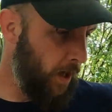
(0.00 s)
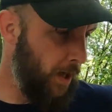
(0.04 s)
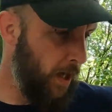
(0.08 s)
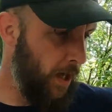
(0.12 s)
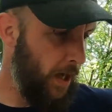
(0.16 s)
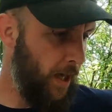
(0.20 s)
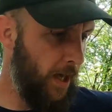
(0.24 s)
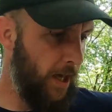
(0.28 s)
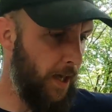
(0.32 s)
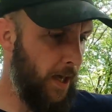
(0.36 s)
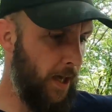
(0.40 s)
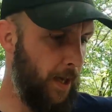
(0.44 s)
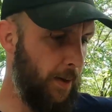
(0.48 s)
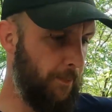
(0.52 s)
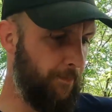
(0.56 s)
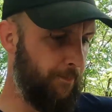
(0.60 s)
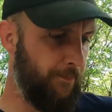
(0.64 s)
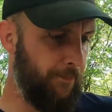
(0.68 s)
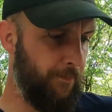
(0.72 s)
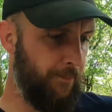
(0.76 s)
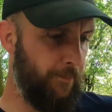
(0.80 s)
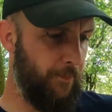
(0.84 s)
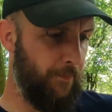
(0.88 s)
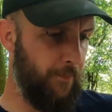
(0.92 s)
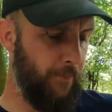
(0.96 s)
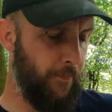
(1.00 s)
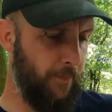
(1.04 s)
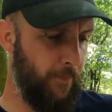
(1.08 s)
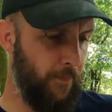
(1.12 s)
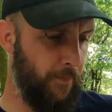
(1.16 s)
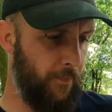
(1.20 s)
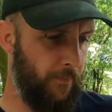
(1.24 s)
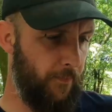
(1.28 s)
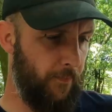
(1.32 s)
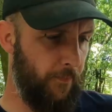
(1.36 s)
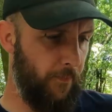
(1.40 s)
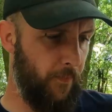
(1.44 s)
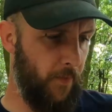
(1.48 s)
I
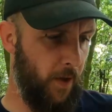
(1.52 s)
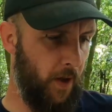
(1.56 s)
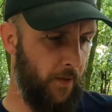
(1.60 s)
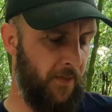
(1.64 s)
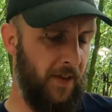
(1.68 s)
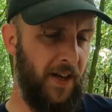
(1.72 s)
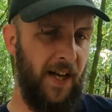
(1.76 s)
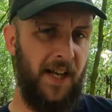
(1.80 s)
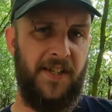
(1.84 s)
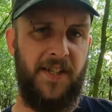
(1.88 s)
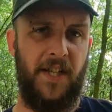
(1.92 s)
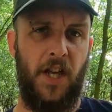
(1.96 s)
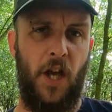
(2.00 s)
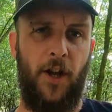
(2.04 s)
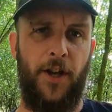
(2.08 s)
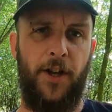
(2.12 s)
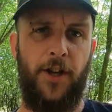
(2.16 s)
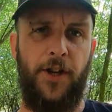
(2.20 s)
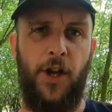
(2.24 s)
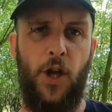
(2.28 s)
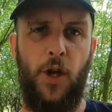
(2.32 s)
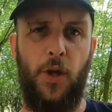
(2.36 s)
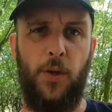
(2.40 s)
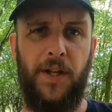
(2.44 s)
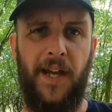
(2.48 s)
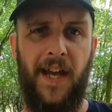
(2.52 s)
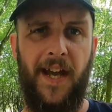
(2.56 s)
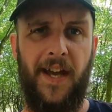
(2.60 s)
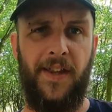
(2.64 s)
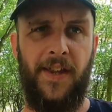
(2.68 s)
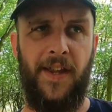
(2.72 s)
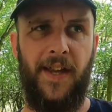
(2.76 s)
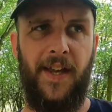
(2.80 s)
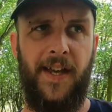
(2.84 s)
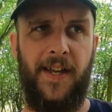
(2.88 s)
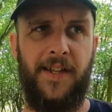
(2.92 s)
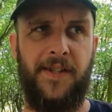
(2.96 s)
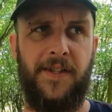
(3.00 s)
think that's the only new gear
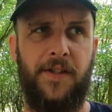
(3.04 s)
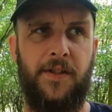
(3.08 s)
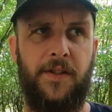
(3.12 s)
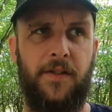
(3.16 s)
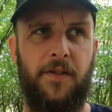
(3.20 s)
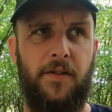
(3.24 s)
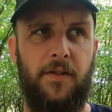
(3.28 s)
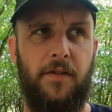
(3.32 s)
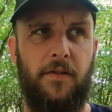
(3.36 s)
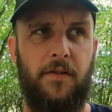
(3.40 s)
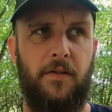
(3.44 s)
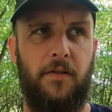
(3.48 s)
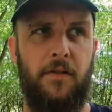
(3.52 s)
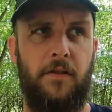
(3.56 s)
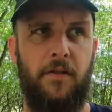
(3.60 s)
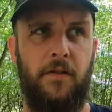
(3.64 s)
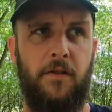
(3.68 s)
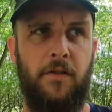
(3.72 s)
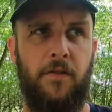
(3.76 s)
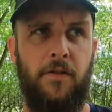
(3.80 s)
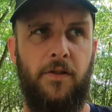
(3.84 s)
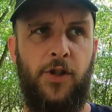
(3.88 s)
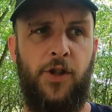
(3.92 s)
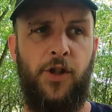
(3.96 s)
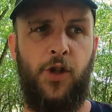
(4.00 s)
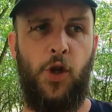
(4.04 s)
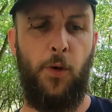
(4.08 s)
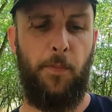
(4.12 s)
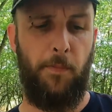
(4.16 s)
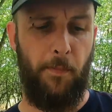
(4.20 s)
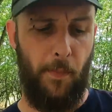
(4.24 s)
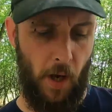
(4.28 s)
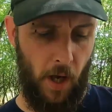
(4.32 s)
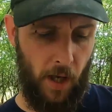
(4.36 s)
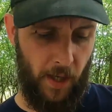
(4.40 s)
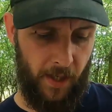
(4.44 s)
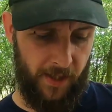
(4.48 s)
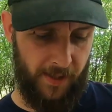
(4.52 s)
that isn't
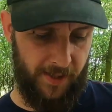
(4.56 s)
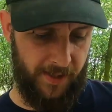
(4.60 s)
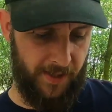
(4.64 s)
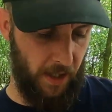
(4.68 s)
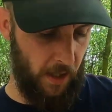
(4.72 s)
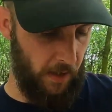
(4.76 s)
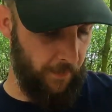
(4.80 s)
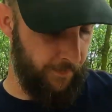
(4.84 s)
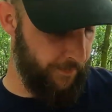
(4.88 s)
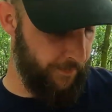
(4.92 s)
supermarket stuff.